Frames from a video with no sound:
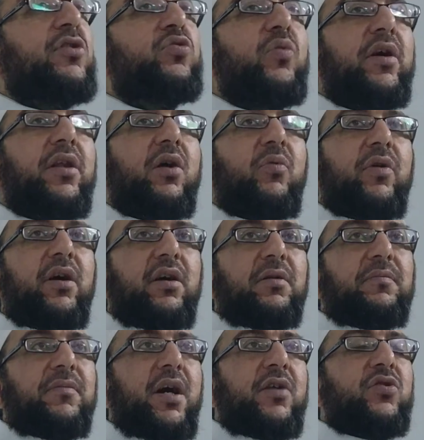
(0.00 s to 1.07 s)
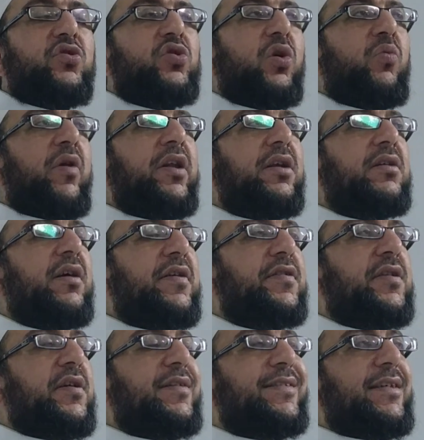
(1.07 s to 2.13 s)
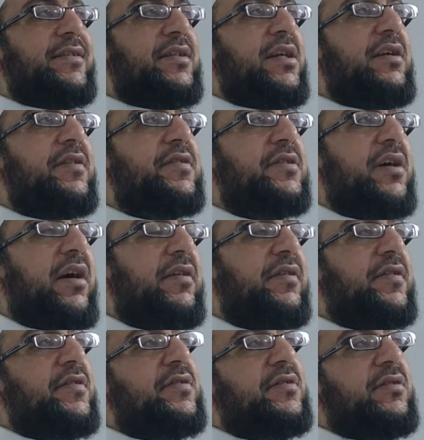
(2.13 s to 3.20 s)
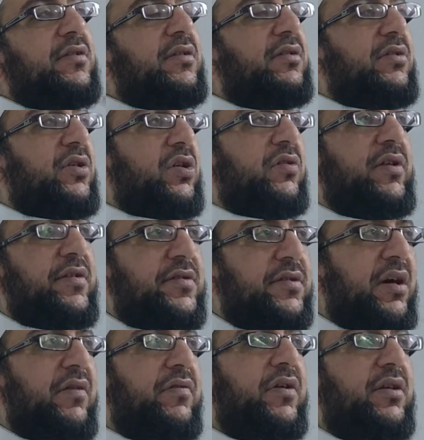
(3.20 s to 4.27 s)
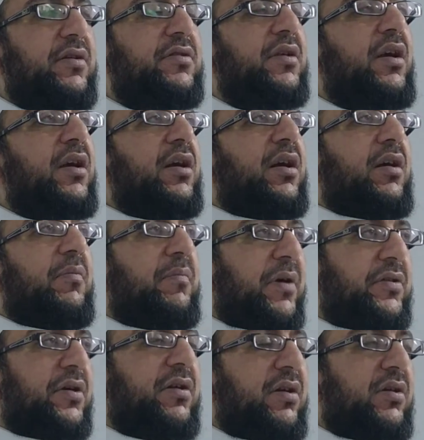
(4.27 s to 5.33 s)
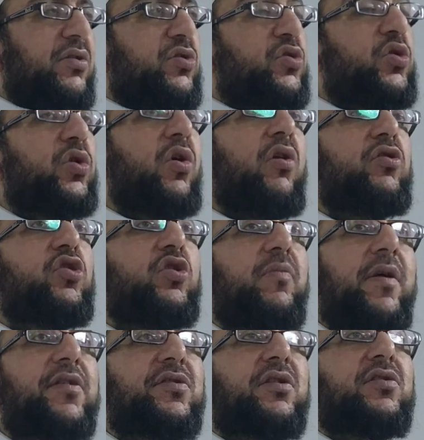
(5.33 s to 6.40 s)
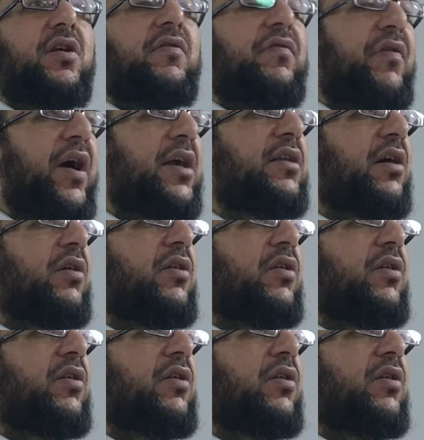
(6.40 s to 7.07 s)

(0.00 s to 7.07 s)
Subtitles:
they were. And so what he does is he sends his servant Badr to go to Damascus and find out, like a